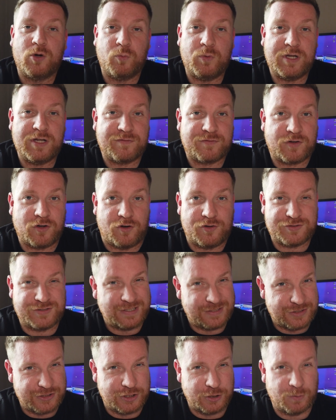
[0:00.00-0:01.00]
we of course
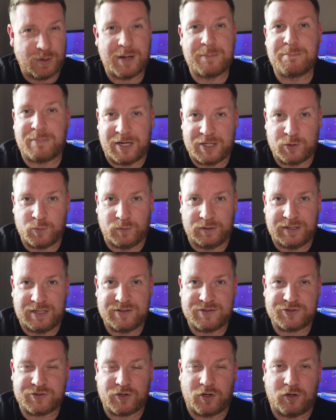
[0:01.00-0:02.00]
need to do a manual
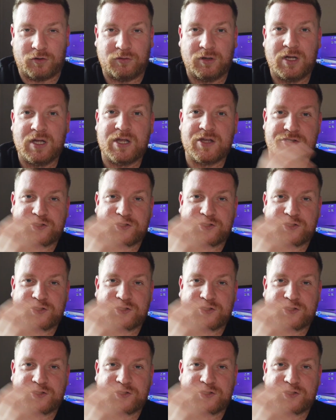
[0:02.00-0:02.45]
install.